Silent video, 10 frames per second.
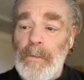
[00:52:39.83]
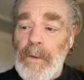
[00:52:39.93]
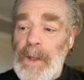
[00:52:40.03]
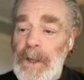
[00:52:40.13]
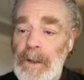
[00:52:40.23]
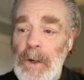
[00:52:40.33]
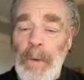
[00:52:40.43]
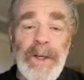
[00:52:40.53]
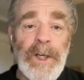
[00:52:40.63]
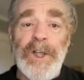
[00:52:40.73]
the
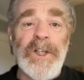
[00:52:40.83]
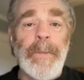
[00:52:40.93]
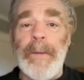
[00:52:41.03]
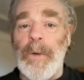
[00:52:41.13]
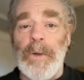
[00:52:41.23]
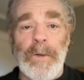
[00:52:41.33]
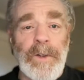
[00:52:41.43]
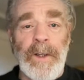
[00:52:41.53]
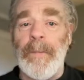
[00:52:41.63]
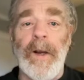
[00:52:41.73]
indigenous peoples
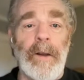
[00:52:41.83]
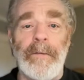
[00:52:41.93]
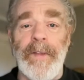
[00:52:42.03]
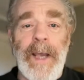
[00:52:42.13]
in the middle of